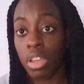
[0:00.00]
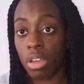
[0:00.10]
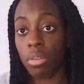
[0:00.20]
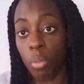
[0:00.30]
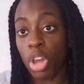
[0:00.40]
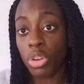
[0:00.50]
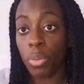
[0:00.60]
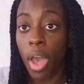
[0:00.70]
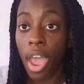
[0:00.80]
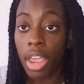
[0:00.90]
Wonder
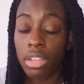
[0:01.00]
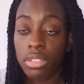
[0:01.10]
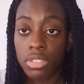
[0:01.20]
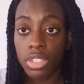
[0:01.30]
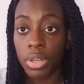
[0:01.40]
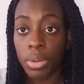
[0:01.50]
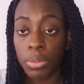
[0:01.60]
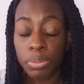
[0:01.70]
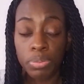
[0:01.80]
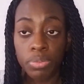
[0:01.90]
why, you
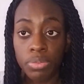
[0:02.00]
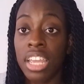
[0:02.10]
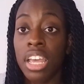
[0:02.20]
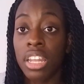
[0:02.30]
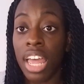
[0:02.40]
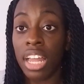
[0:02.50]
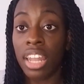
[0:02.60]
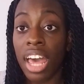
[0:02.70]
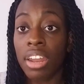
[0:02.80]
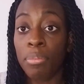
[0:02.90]
know? Like a
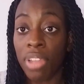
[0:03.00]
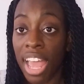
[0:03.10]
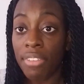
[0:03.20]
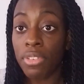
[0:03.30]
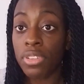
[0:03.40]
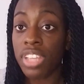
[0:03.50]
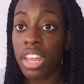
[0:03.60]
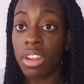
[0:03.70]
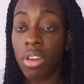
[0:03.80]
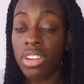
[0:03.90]
lot of black folks
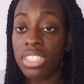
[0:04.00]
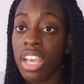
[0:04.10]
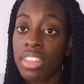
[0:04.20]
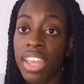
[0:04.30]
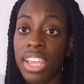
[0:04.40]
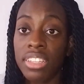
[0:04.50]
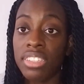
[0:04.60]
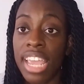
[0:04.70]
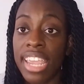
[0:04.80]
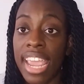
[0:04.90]
I noticed,
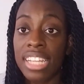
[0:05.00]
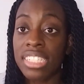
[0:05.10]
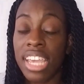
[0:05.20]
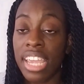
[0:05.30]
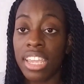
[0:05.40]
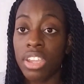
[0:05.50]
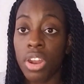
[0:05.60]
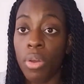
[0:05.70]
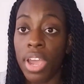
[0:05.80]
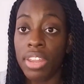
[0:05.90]
they can't take, you
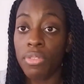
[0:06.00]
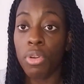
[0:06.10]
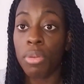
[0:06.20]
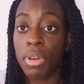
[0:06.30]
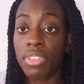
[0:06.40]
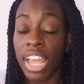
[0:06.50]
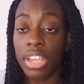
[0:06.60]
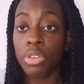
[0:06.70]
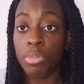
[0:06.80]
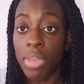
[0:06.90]
know, any form of
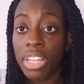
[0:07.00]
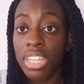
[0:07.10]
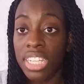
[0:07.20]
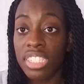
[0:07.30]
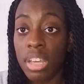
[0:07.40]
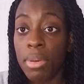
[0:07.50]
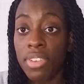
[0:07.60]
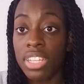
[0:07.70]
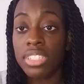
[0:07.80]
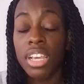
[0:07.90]
like humility. Some
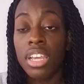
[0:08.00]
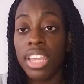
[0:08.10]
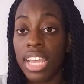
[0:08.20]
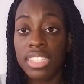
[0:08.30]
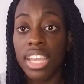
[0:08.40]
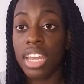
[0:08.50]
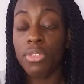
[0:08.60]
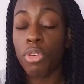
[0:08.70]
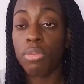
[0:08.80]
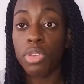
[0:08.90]
of us can't take
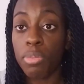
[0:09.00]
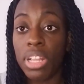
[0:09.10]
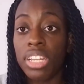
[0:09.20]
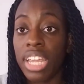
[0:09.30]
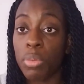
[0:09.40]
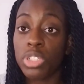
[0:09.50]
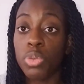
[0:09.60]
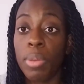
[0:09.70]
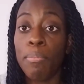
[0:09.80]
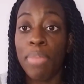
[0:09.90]
any form of humility and we're
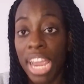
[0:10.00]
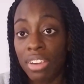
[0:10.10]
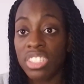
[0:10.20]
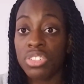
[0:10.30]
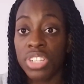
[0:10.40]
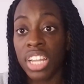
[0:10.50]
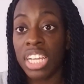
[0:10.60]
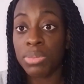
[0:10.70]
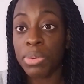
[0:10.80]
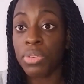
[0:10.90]
too embarrassed to
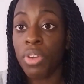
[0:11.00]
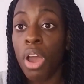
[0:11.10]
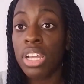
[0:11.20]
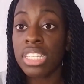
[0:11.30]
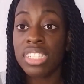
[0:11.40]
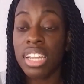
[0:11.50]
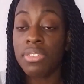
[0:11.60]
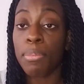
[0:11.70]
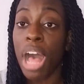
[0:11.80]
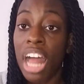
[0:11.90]
realize we were wrong. And instead
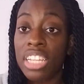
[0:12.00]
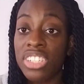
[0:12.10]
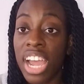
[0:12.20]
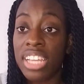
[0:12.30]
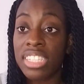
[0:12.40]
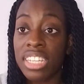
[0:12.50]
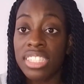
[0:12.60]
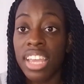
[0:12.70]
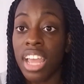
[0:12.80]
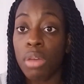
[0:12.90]
of apologizing
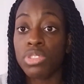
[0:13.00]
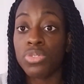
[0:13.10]
and saying I was